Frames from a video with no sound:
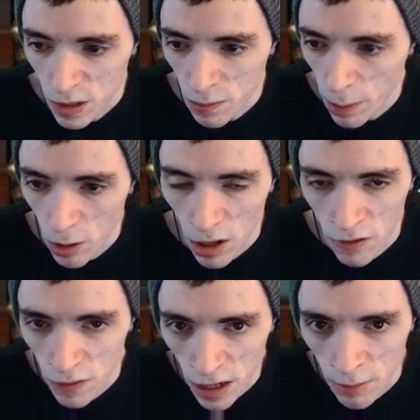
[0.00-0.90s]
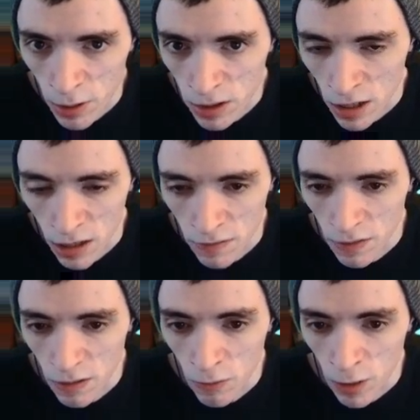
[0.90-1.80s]
pull off what I pulled off
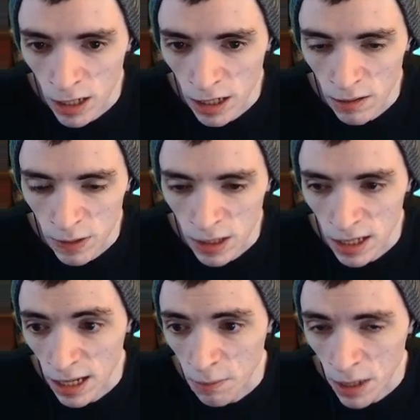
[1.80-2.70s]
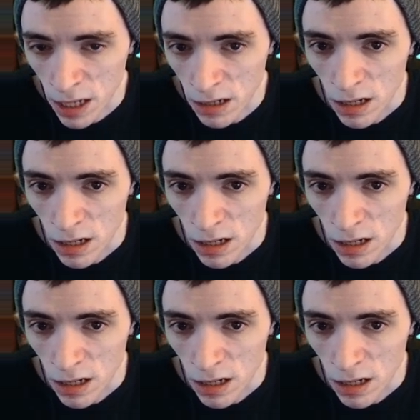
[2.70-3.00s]
when it comes to the campaign.